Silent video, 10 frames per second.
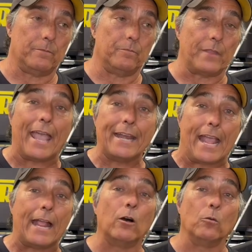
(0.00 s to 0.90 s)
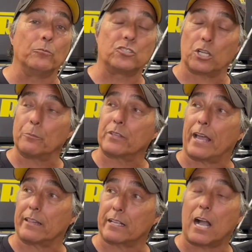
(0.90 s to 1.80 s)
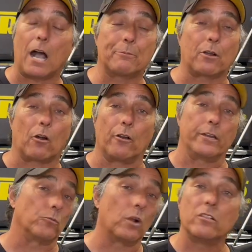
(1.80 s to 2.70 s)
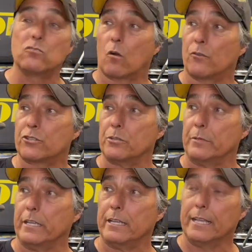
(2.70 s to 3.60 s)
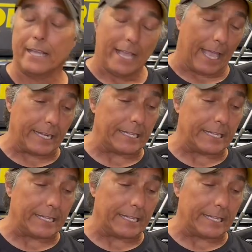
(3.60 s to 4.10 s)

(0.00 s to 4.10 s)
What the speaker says: Ed Helms jumps out of the cop car, and he runs over to me, and he